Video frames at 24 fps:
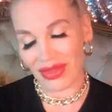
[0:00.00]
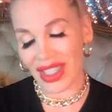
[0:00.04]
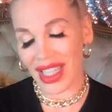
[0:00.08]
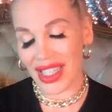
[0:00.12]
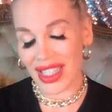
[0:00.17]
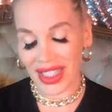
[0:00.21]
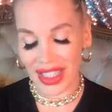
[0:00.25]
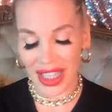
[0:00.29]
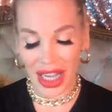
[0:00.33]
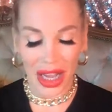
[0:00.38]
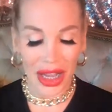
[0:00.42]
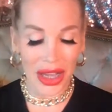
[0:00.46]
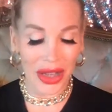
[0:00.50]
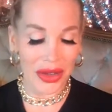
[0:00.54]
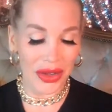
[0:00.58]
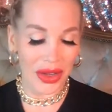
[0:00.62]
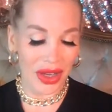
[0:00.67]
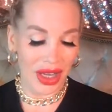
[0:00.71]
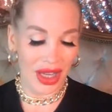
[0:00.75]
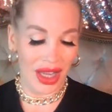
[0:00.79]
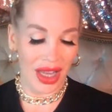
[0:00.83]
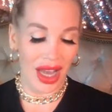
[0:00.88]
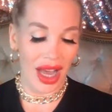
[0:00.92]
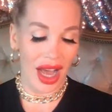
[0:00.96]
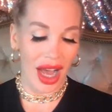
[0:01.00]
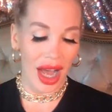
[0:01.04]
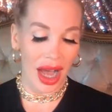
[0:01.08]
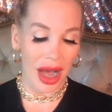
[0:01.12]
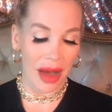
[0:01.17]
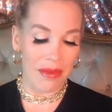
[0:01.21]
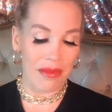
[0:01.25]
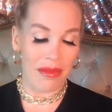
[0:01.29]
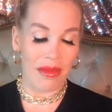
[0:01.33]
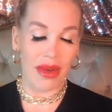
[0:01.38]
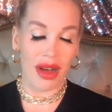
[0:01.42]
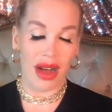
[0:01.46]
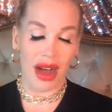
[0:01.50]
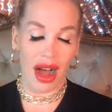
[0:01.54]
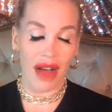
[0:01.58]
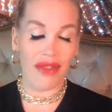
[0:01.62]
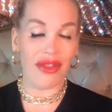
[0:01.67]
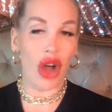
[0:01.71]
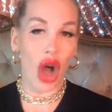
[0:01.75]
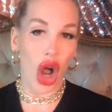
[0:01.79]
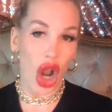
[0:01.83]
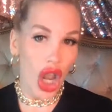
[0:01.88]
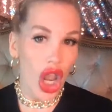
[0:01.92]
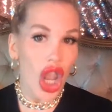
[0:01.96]
So I've
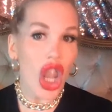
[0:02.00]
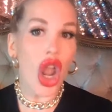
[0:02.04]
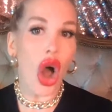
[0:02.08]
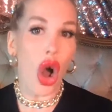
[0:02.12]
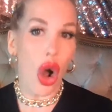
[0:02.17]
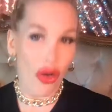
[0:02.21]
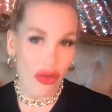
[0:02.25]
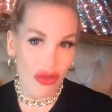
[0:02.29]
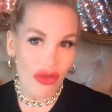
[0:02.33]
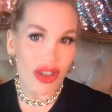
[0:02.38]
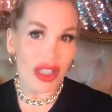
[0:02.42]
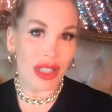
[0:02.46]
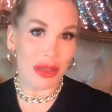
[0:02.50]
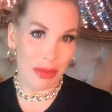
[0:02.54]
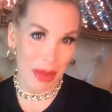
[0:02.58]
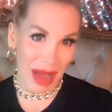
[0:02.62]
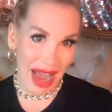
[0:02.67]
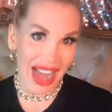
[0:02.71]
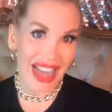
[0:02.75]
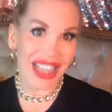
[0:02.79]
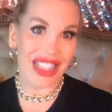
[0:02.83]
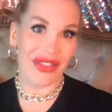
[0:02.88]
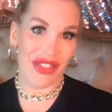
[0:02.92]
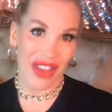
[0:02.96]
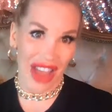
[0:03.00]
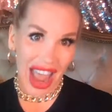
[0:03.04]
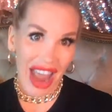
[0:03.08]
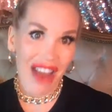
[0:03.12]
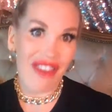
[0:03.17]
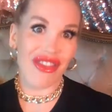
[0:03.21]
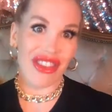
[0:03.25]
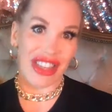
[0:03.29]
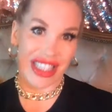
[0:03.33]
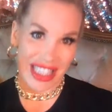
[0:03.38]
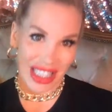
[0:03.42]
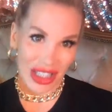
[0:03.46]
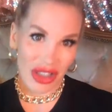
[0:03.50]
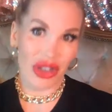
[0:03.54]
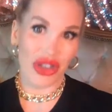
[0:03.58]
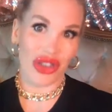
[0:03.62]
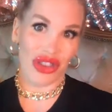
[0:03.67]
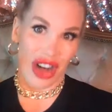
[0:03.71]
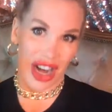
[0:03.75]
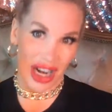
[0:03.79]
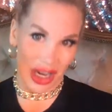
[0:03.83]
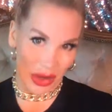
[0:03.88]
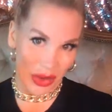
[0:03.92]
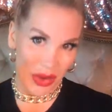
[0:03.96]
got a lot of respect for every single
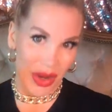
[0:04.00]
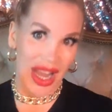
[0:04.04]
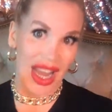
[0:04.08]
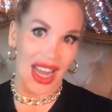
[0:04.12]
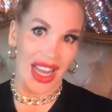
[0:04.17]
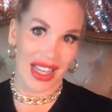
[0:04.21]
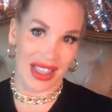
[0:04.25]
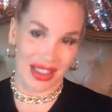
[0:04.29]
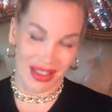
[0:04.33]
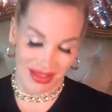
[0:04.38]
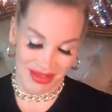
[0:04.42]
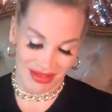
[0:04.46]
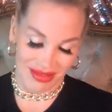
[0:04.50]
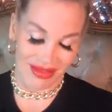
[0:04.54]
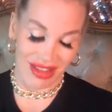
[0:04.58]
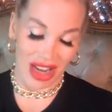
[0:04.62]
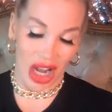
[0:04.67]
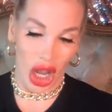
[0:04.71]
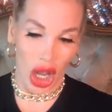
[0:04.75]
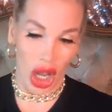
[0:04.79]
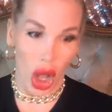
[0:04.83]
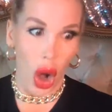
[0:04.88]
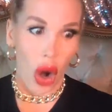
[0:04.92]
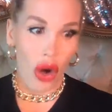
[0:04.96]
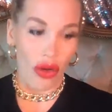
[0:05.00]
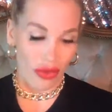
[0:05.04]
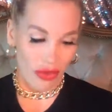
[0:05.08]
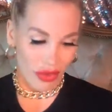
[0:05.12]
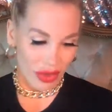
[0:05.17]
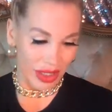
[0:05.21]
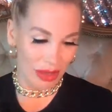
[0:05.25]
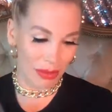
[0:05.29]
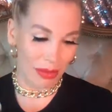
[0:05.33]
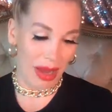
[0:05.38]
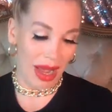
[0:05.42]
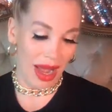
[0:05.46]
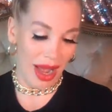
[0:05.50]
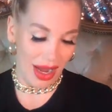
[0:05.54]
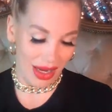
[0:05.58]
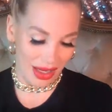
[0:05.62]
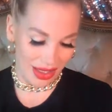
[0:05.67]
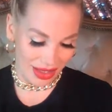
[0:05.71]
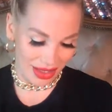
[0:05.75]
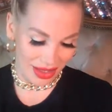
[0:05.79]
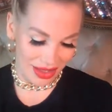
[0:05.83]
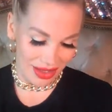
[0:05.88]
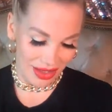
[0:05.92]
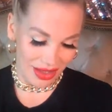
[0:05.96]
drag queen, a lot of
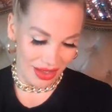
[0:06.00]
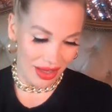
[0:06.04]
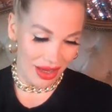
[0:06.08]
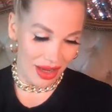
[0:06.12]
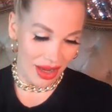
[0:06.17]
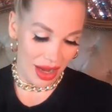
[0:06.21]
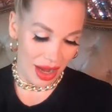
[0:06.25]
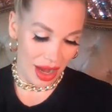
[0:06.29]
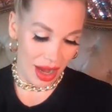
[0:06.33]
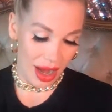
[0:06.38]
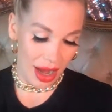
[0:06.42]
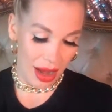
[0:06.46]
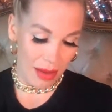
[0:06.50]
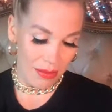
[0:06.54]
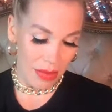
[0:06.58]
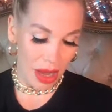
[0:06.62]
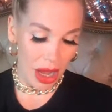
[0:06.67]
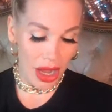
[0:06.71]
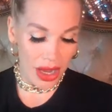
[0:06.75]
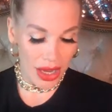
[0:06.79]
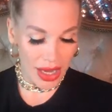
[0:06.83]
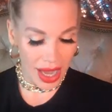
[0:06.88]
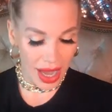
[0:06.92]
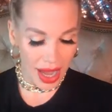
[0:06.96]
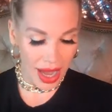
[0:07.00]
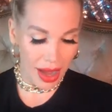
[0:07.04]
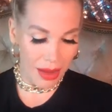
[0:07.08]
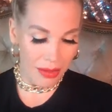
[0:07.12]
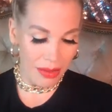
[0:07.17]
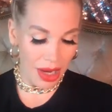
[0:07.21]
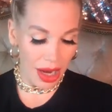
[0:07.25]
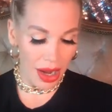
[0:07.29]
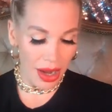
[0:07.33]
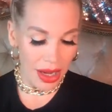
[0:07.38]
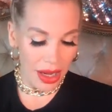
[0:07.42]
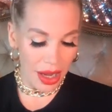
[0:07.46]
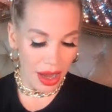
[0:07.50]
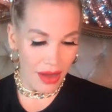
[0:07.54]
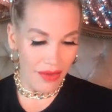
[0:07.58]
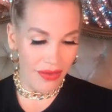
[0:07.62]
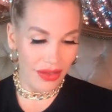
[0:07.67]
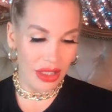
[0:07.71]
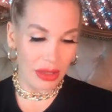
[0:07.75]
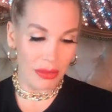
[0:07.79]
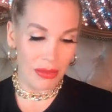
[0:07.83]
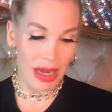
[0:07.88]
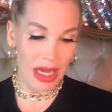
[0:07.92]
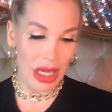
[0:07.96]
respect. Okay, I'm going over
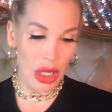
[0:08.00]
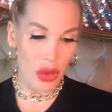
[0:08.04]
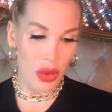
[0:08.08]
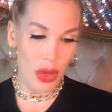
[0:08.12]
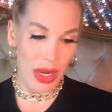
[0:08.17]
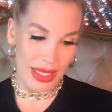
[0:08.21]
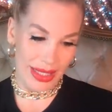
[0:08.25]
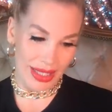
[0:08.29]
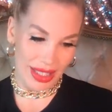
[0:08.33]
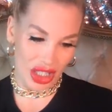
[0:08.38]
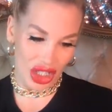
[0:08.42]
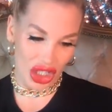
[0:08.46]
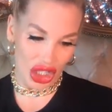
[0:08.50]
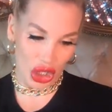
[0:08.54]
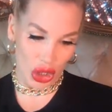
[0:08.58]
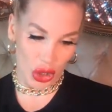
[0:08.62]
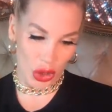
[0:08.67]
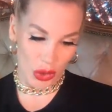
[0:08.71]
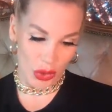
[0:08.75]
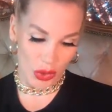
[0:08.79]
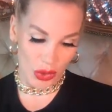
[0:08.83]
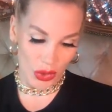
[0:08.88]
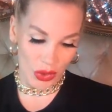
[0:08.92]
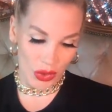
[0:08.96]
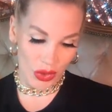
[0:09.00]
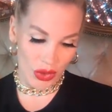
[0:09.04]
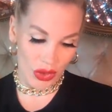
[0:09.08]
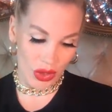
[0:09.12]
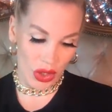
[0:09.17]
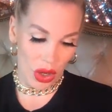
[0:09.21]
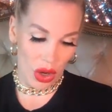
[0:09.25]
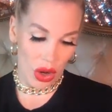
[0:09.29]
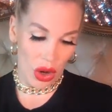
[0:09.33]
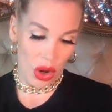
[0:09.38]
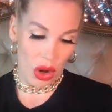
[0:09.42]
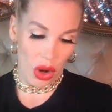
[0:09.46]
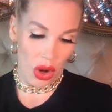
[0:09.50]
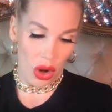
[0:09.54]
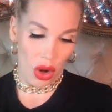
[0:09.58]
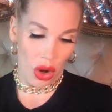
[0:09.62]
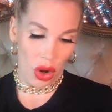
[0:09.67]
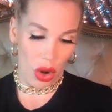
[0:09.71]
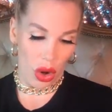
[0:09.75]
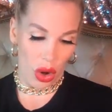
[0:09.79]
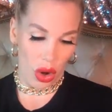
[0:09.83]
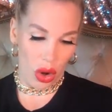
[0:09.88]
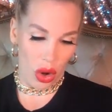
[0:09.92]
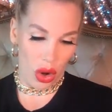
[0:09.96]
to my questions
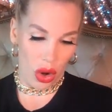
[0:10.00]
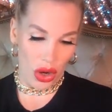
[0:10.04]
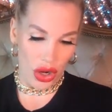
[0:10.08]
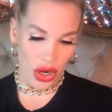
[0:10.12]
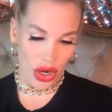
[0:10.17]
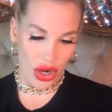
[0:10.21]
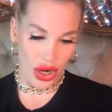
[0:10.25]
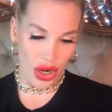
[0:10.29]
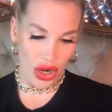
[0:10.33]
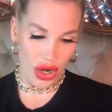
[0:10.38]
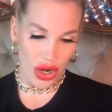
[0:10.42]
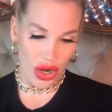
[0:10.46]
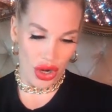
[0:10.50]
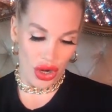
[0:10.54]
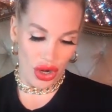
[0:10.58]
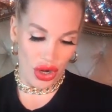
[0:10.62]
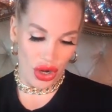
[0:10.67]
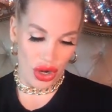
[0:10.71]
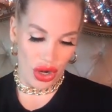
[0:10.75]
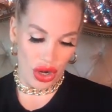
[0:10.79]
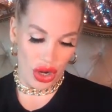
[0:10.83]
on